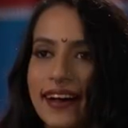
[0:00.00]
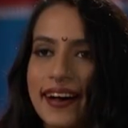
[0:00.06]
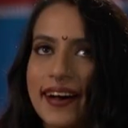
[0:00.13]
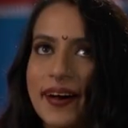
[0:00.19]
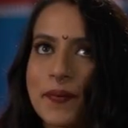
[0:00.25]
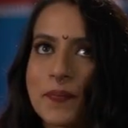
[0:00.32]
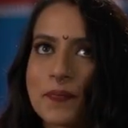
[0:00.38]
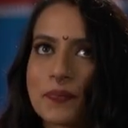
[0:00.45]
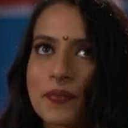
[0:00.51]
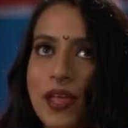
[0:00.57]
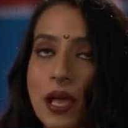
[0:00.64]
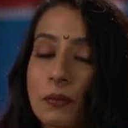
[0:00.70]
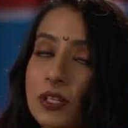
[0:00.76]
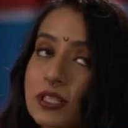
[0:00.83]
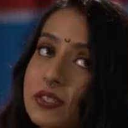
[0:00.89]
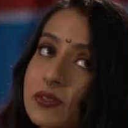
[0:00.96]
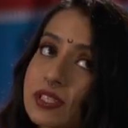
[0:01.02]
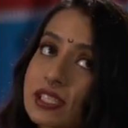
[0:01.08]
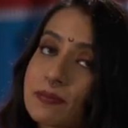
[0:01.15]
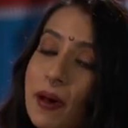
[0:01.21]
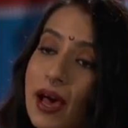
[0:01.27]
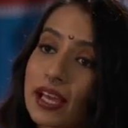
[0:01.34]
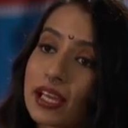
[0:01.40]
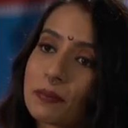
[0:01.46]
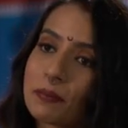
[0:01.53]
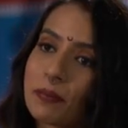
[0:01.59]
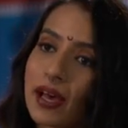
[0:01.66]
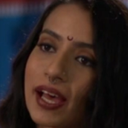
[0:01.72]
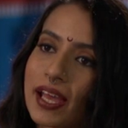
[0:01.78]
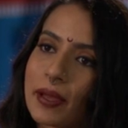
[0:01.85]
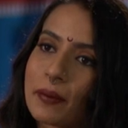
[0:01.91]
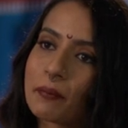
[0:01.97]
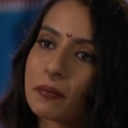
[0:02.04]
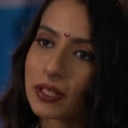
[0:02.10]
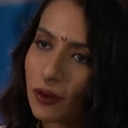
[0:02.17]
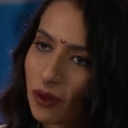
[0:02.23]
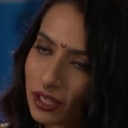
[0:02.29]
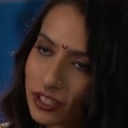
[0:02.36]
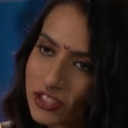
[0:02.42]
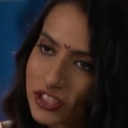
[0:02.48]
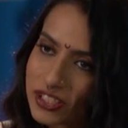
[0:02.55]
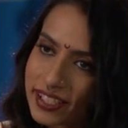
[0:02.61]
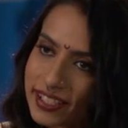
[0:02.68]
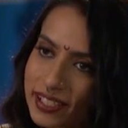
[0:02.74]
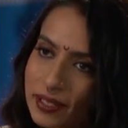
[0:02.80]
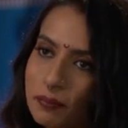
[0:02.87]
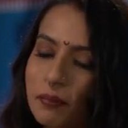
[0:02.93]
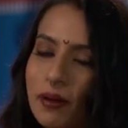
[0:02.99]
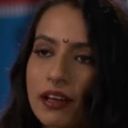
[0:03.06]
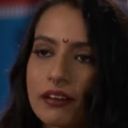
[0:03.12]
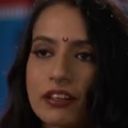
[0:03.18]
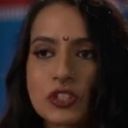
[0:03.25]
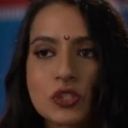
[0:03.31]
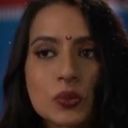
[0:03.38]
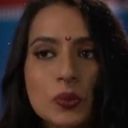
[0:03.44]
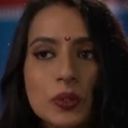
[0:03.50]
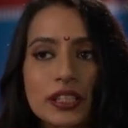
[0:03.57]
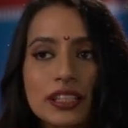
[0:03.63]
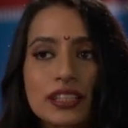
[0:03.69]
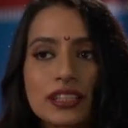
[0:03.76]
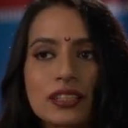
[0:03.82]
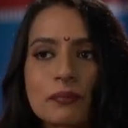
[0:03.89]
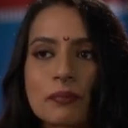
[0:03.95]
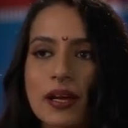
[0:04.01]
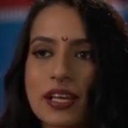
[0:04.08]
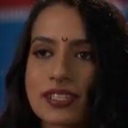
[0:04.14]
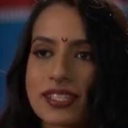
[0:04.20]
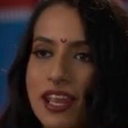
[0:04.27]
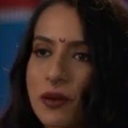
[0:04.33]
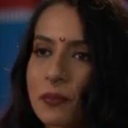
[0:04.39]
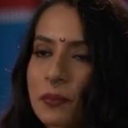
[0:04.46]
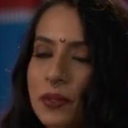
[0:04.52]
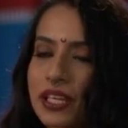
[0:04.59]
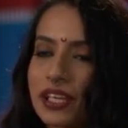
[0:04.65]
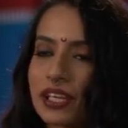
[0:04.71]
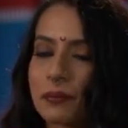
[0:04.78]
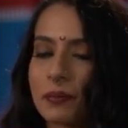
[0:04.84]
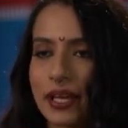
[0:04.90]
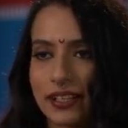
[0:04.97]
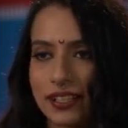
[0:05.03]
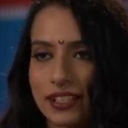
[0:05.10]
I'm also inspired by mythology, by ritual, by ceremony, and by